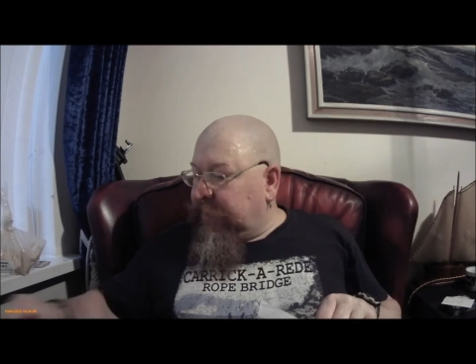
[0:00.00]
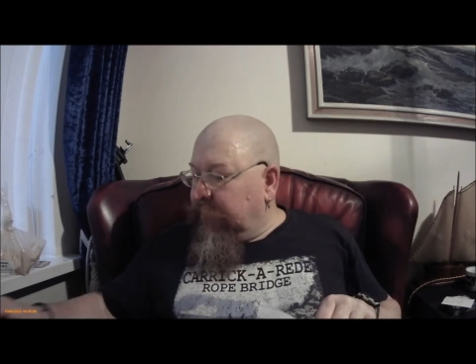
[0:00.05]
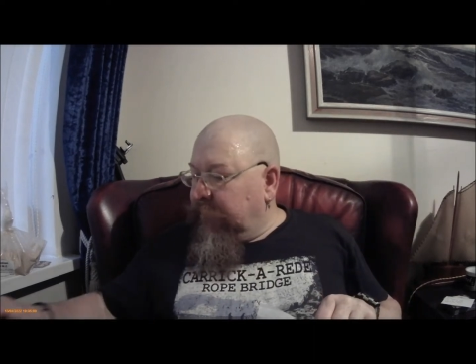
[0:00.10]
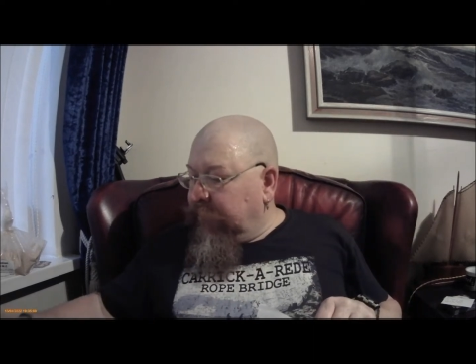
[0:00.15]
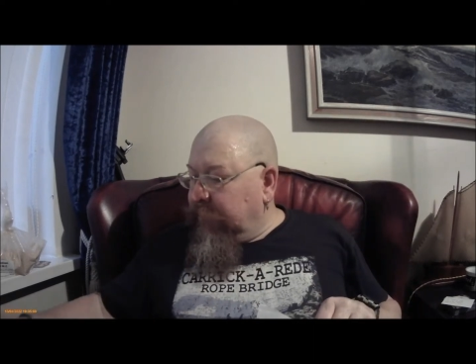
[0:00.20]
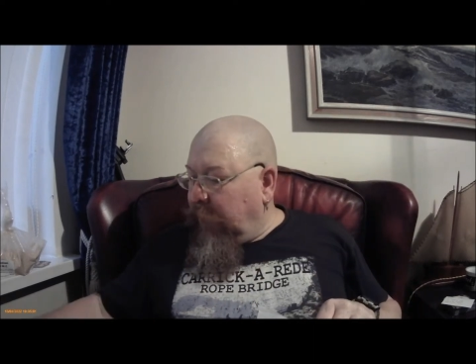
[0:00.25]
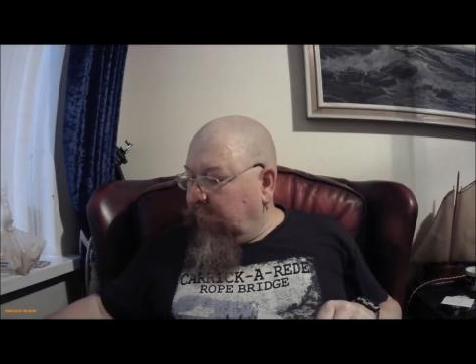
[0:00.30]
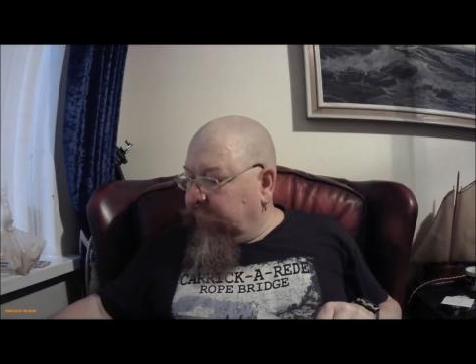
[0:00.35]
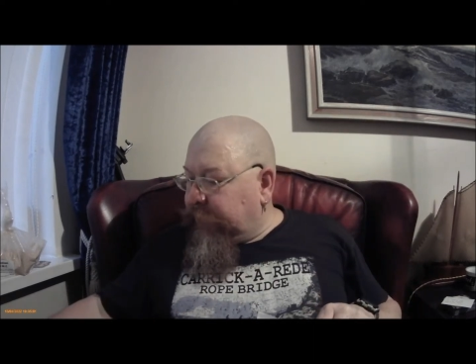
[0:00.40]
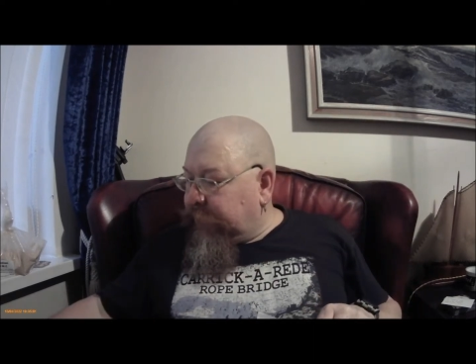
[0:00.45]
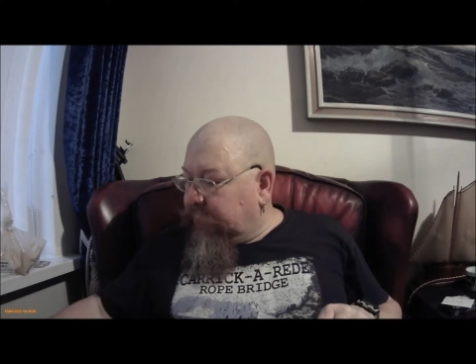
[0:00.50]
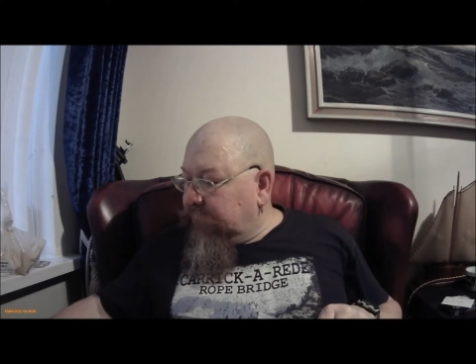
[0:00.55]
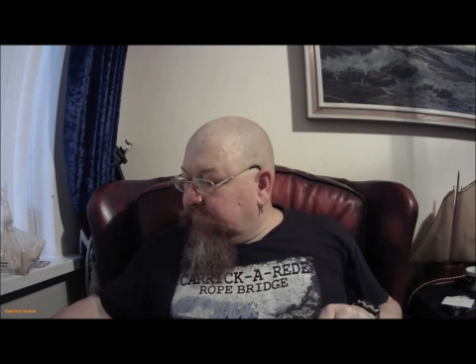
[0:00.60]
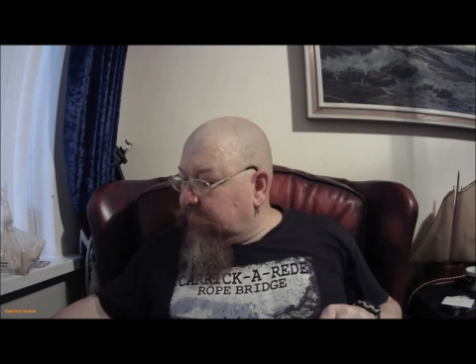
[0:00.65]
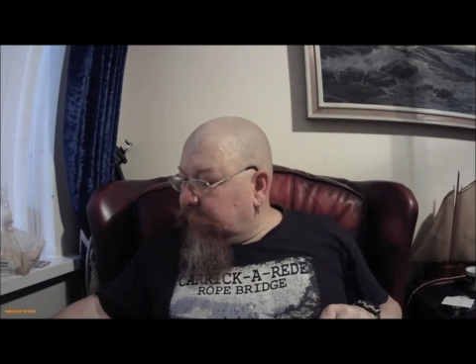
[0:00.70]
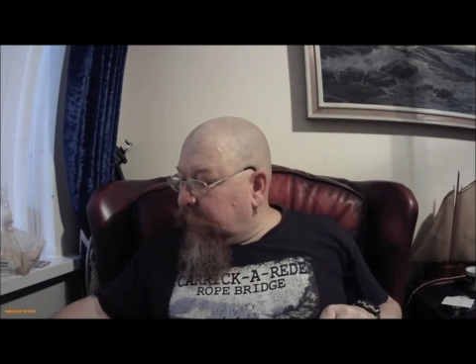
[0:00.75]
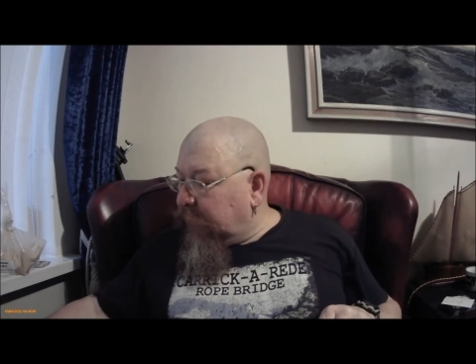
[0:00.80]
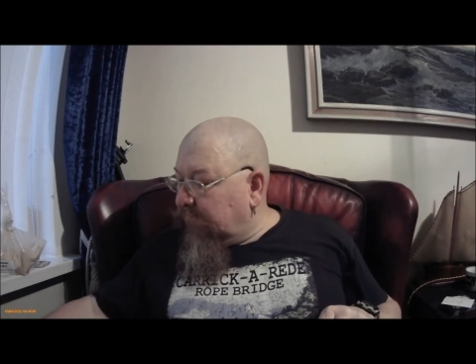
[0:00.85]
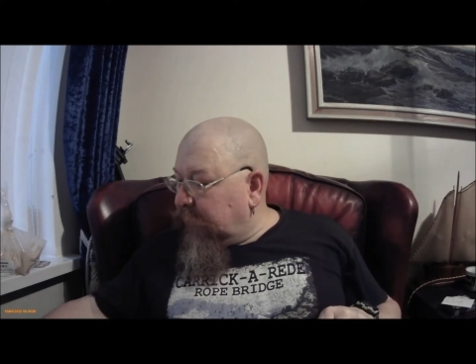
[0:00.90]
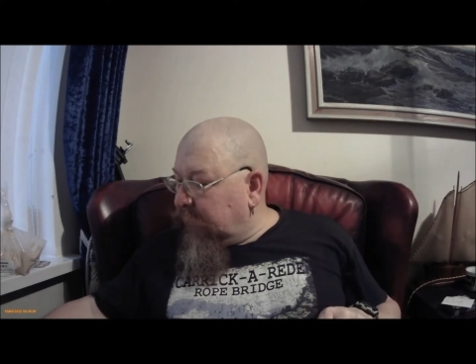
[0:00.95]
Not
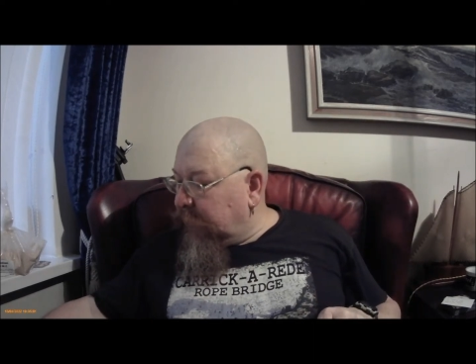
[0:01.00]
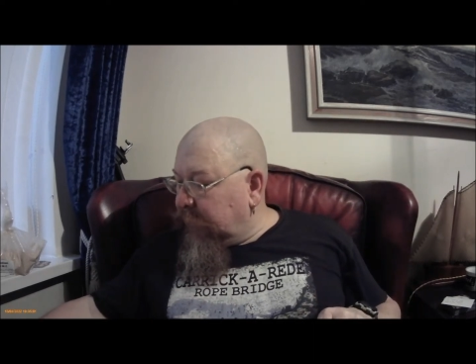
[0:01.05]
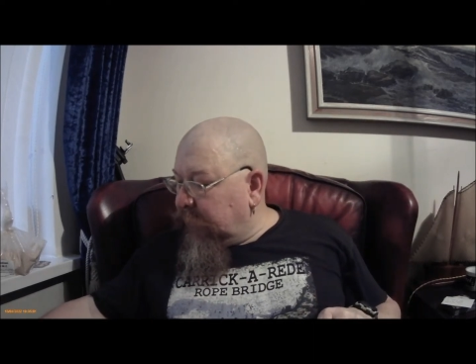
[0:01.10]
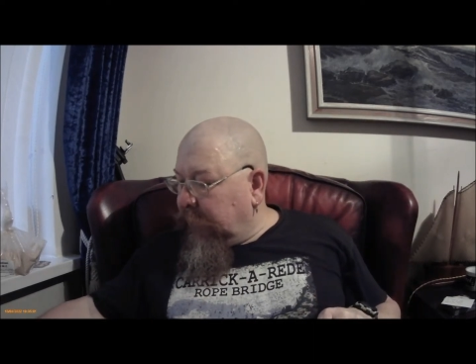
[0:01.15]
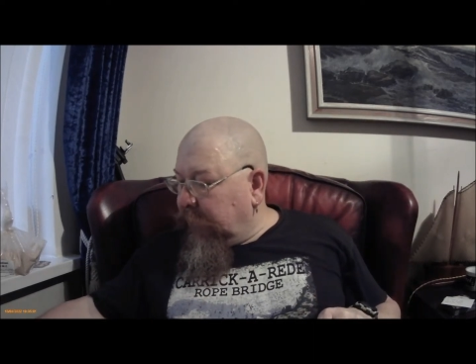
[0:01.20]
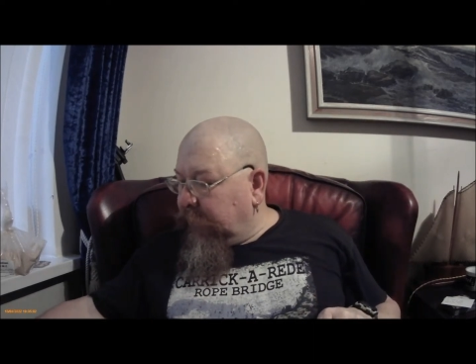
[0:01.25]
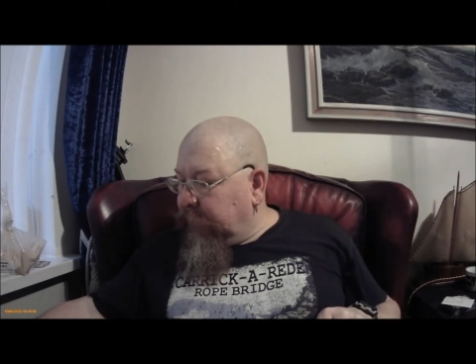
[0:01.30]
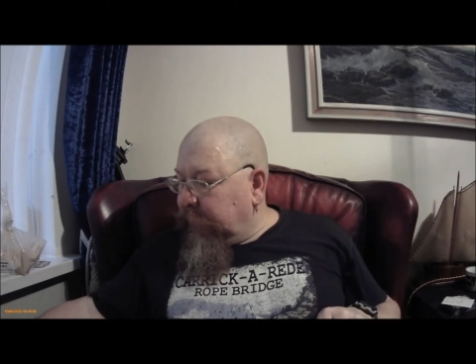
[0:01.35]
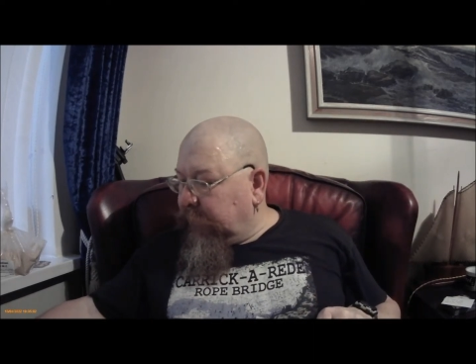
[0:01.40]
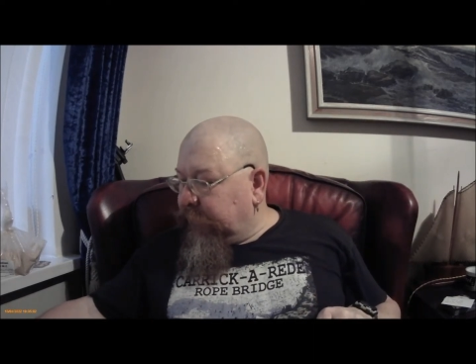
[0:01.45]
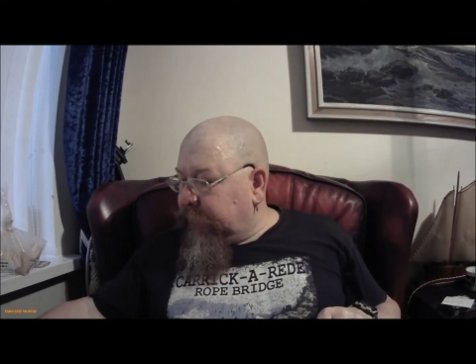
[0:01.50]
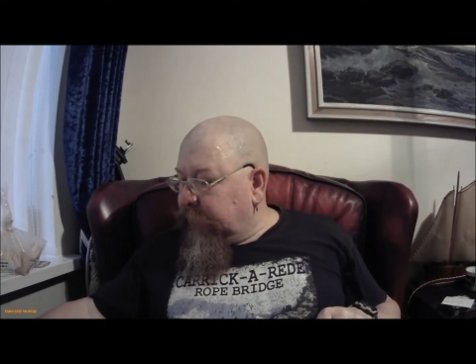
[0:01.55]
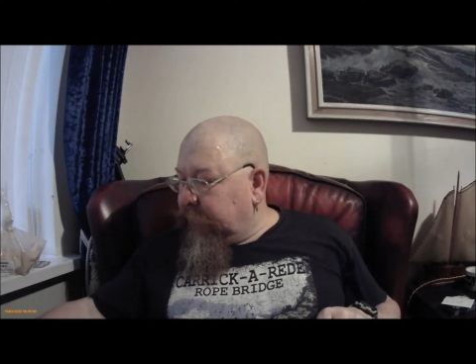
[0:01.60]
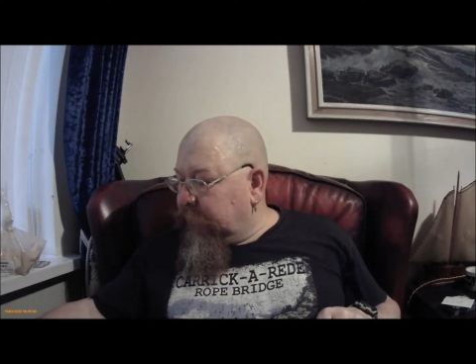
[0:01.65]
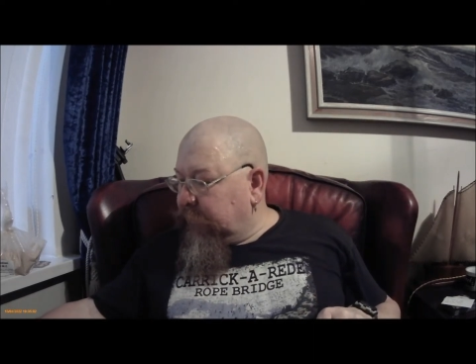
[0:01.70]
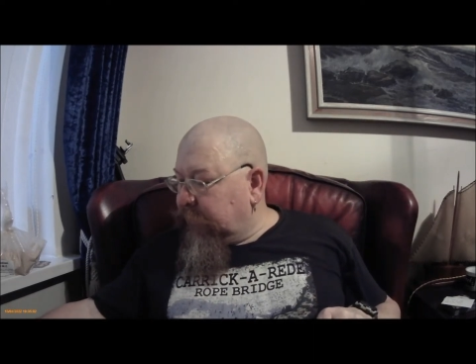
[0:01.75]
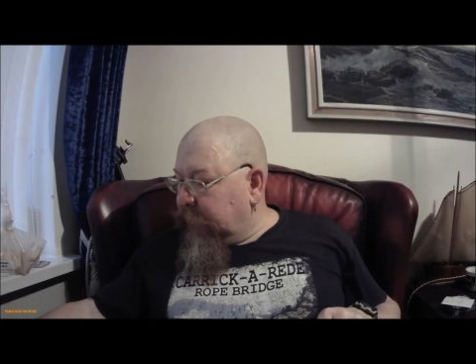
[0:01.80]
maltose,